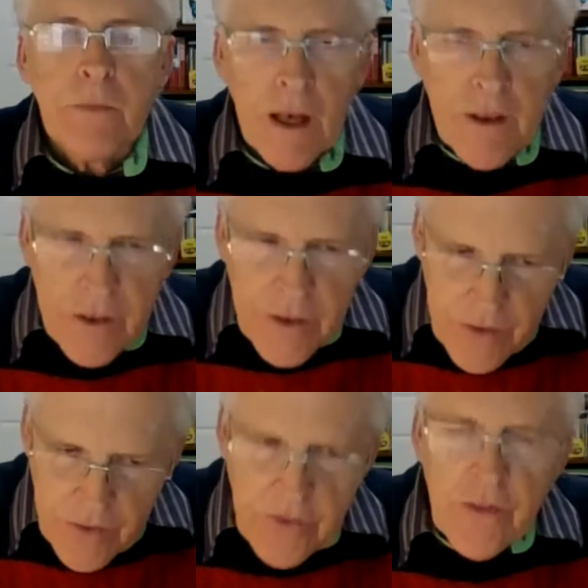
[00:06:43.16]
and
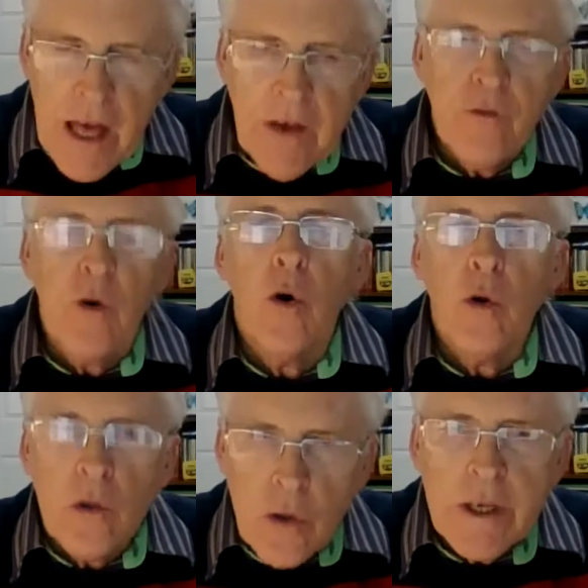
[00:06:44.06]

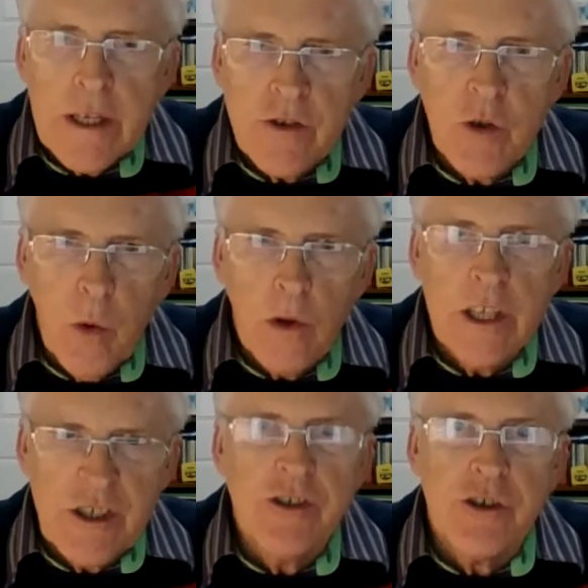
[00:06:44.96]
therefore look into what
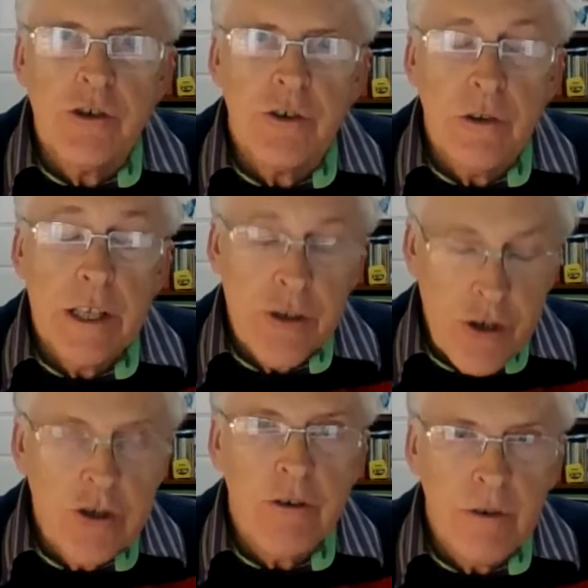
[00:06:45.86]

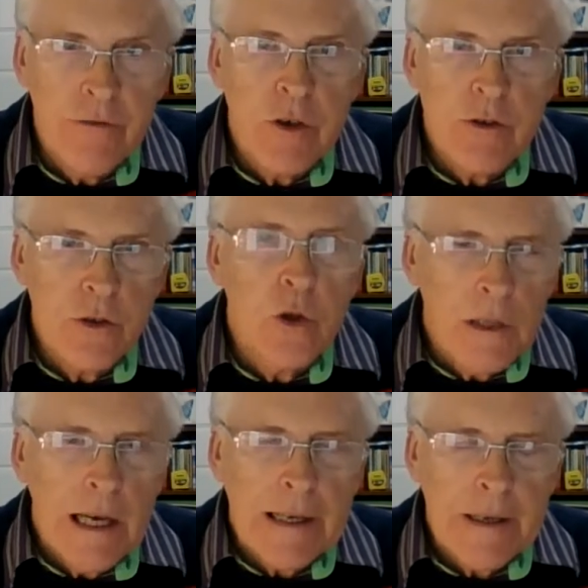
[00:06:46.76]
literature reviews look
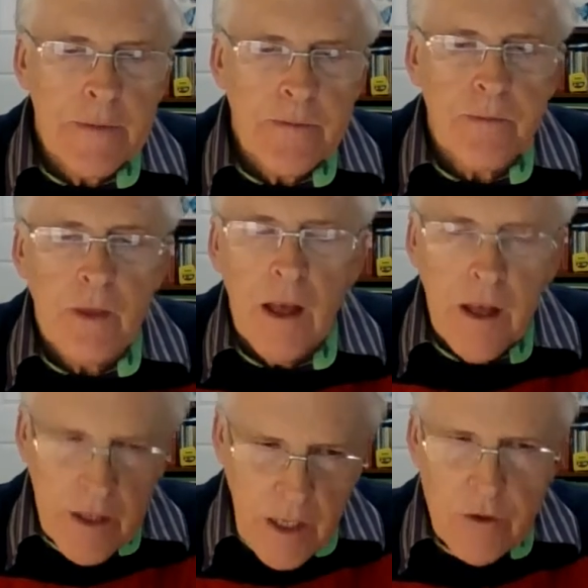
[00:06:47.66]
like.
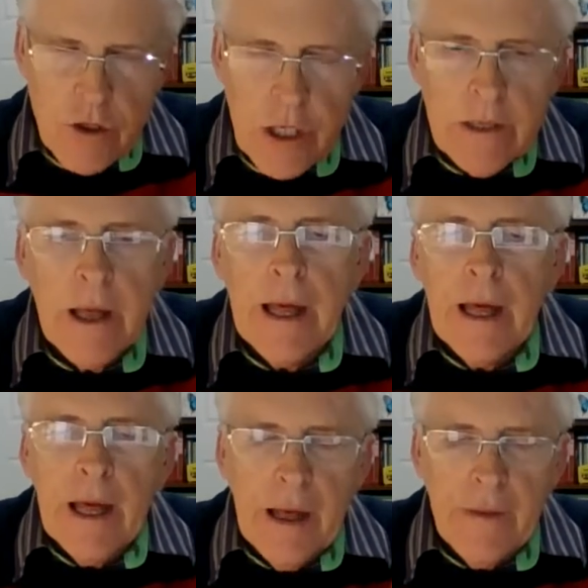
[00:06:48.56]
Cover sheet,
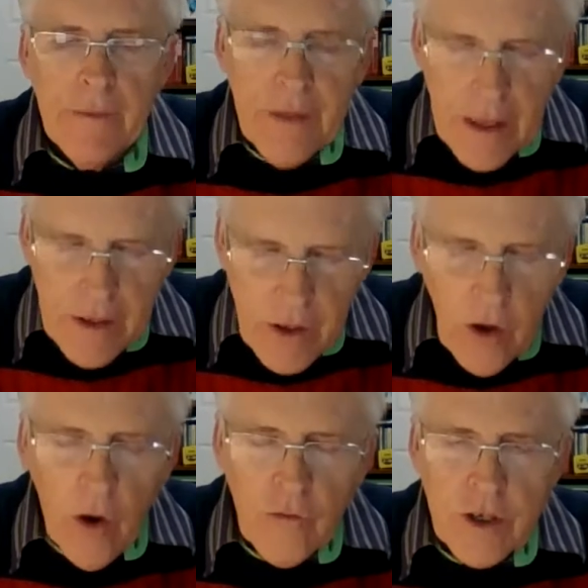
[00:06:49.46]
and then
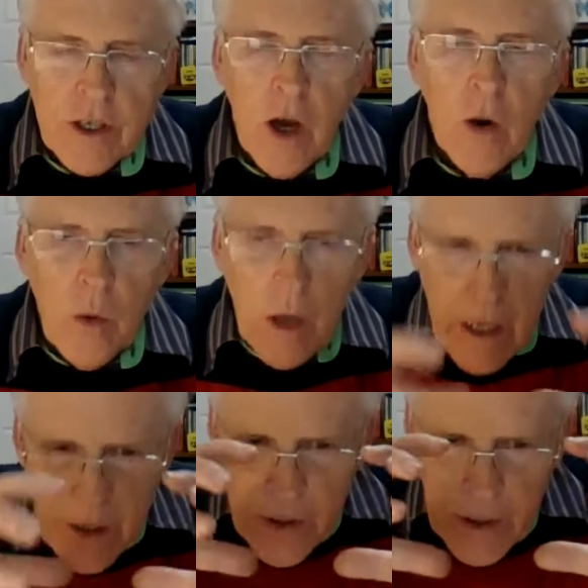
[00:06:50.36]
off you go.
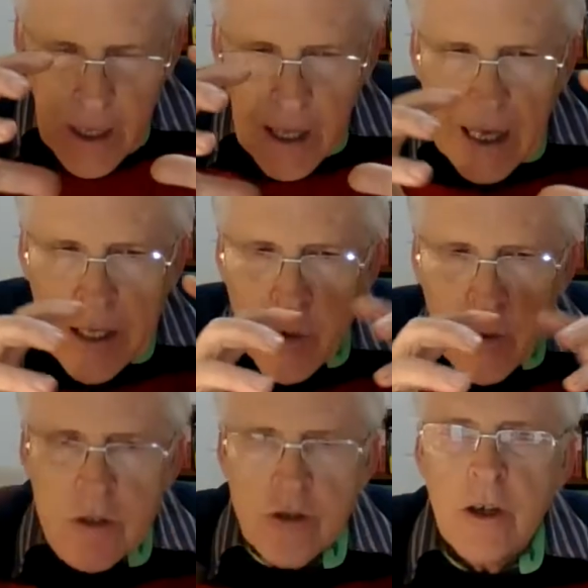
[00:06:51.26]
You
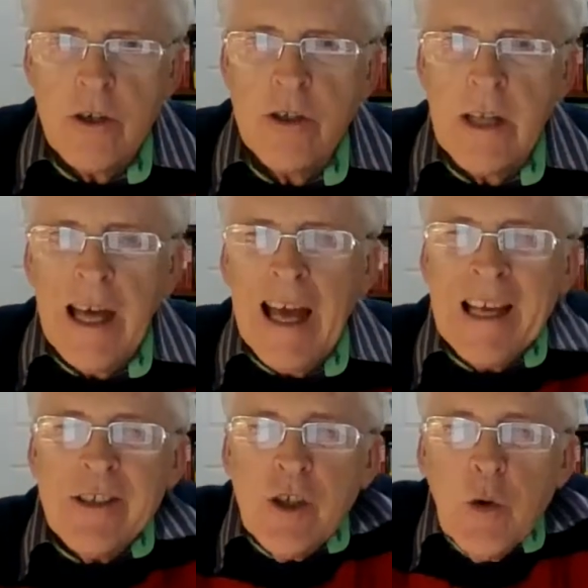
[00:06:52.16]
can structure that
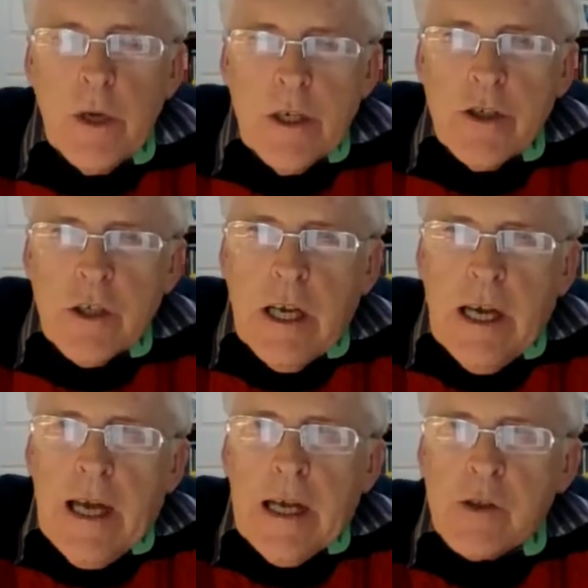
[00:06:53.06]
as you wish,
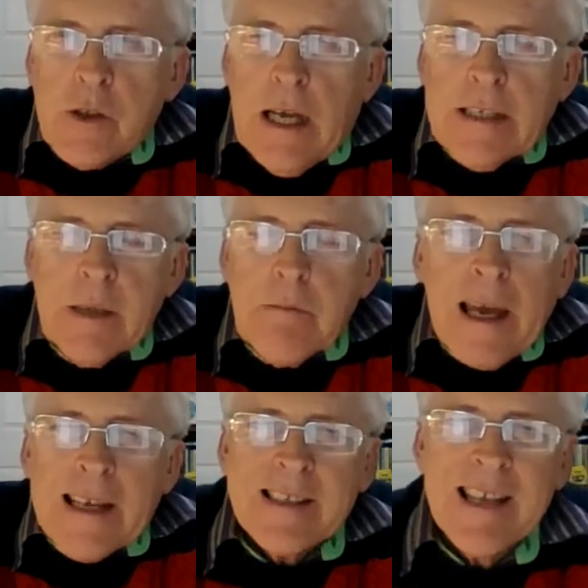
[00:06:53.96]
as it
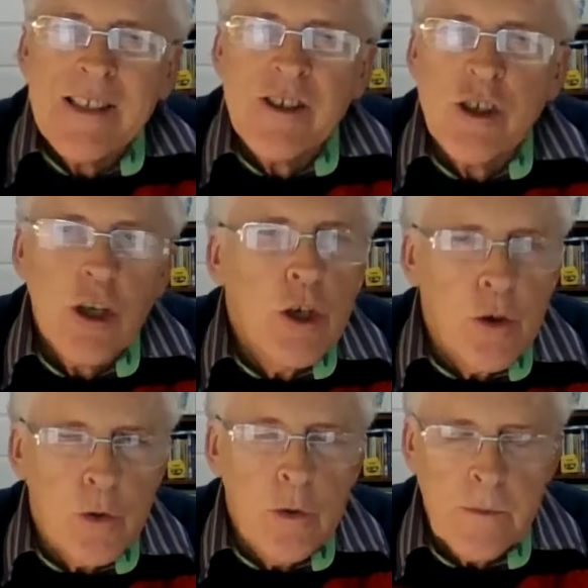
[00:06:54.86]
makes sense to
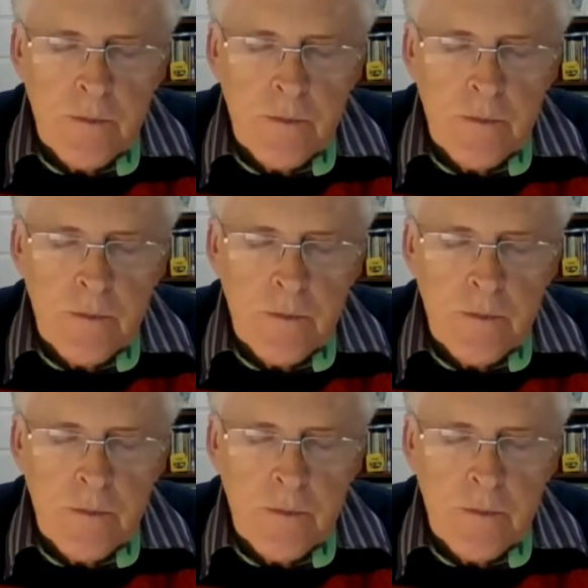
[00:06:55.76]
you,